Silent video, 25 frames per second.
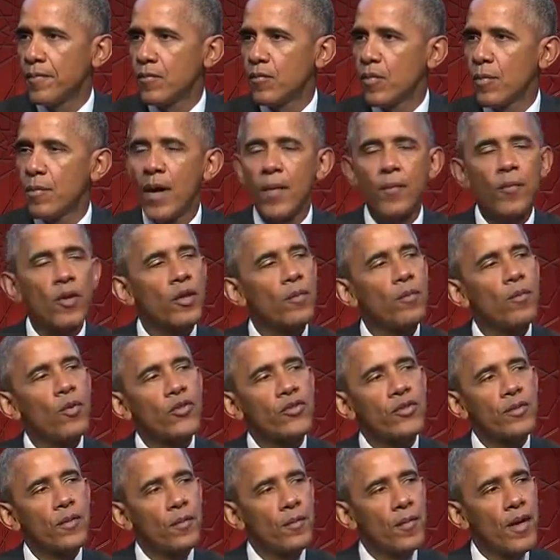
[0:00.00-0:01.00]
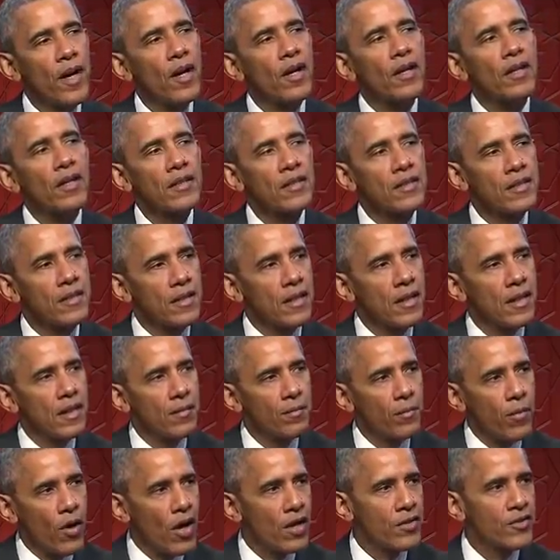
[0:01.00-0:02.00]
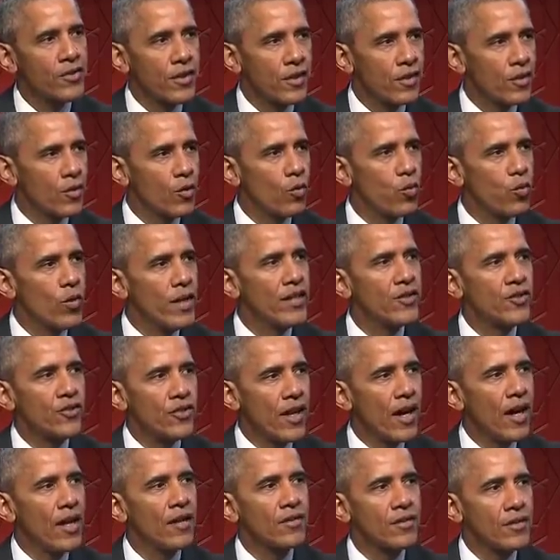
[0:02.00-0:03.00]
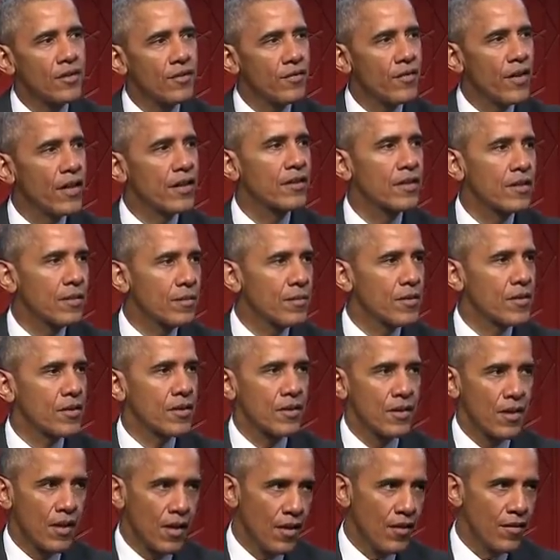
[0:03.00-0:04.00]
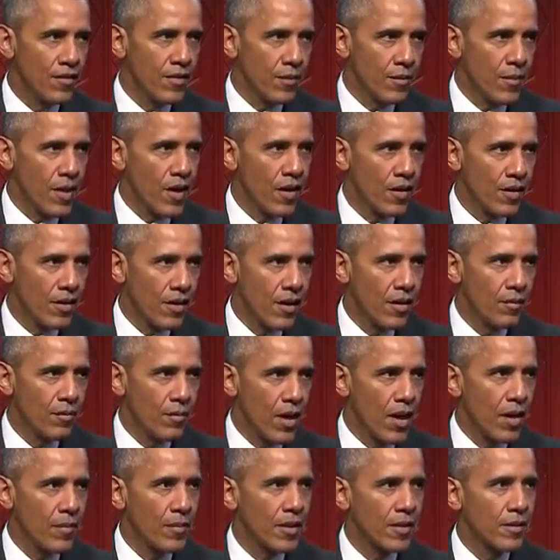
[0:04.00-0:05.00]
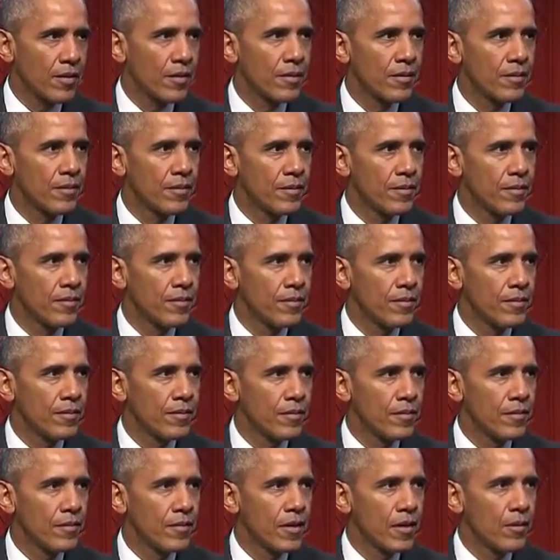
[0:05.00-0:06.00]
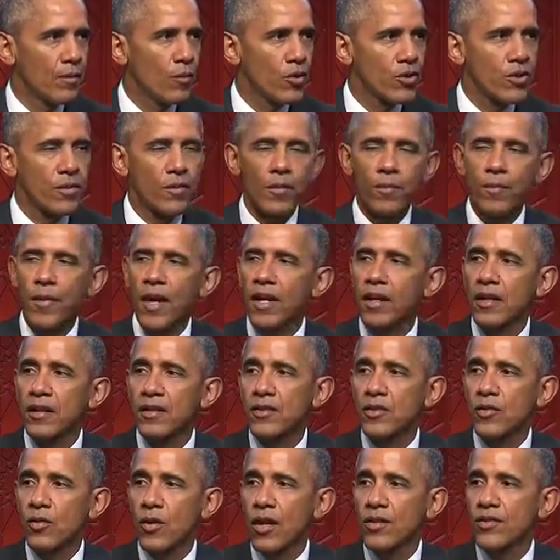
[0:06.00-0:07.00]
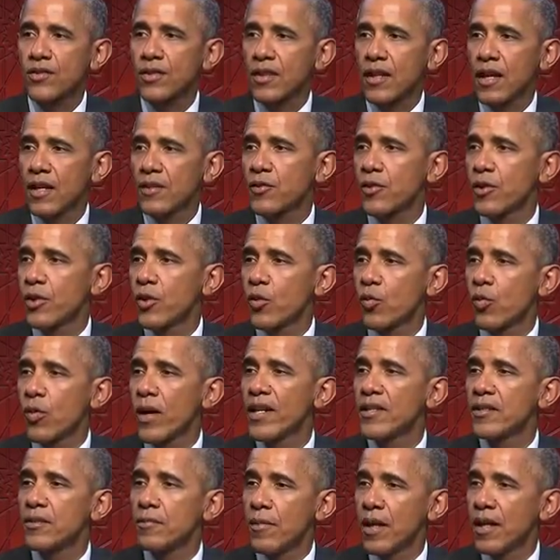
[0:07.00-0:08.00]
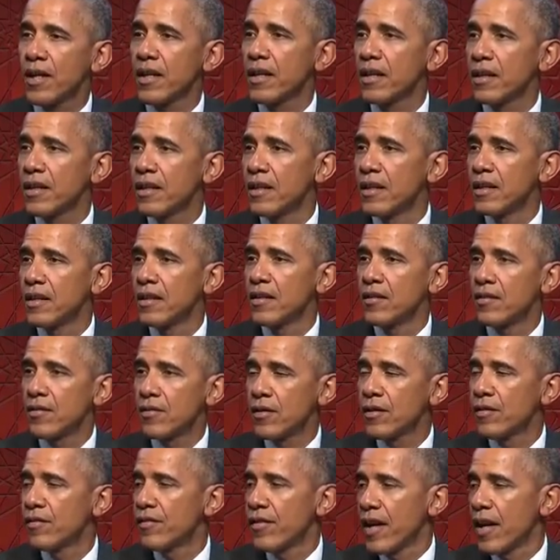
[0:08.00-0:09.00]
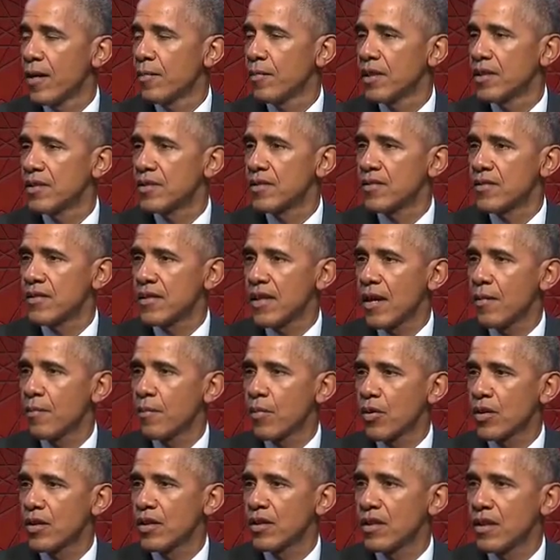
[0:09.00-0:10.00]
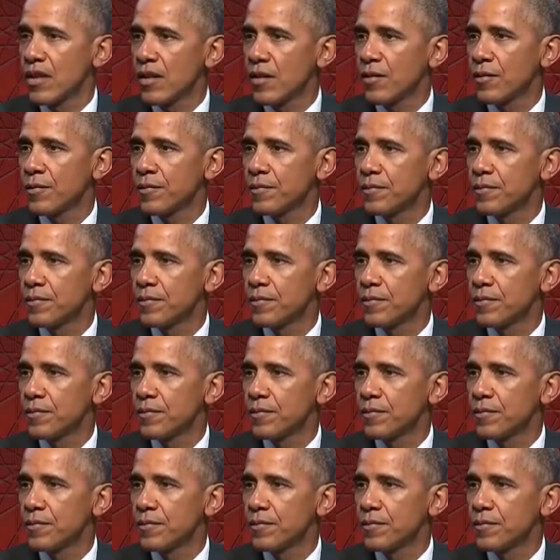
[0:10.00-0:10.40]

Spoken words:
Remember the Muslim Americans in Boston who reached out to victims of the marathon bombing, and the Muslim Americans across the country who raised money for the families of San Bernardino.